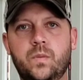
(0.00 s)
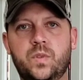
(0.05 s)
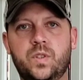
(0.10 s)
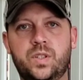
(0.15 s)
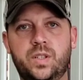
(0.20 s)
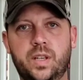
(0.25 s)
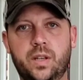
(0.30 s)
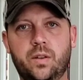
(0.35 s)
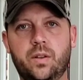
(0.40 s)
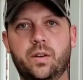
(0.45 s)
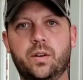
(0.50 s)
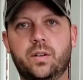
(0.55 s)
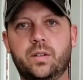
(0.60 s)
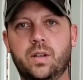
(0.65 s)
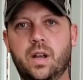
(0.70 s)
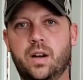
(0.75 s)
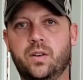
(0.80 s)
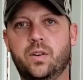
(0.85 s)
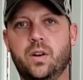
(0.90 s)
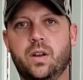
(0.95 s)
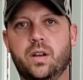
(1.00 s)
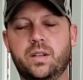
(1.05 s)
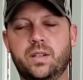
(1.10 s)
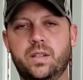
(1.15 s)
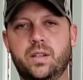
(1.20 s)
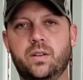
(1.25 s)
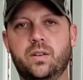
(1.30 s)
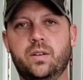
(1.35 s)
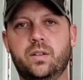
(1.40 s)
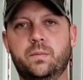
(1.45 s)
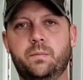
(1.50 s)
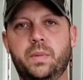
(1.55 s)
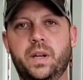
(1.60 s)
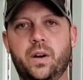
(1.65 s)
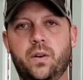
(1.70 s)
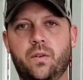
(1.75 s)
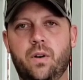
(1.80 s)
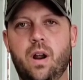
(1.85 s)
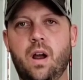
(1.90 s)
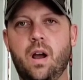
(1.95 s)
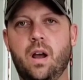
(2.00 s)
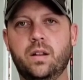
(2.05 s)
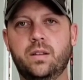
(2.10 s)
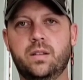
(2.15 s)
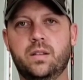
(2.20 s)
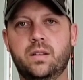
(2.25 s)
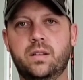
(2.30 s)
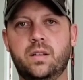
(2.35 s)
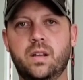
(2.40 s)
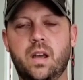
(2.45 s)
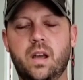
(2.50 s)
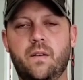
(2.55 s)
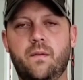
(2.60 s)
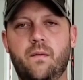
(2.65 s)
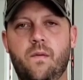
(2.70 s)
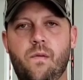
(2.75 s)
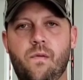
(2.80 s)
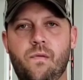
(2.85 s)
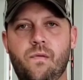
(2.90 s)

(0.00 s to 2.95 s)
cylinders, hydraulic cylinders, bent rods and stuff,